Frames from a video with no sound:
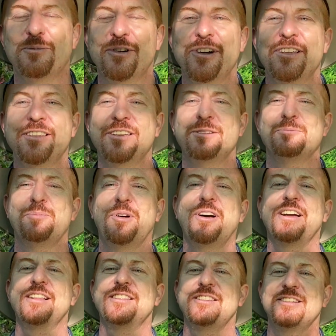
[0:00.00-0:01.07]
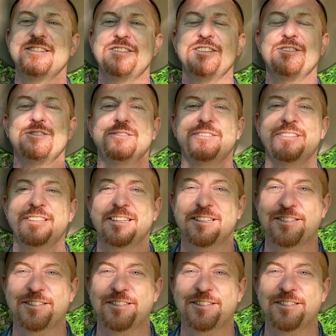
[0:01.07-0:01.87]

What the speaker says: breathing, biological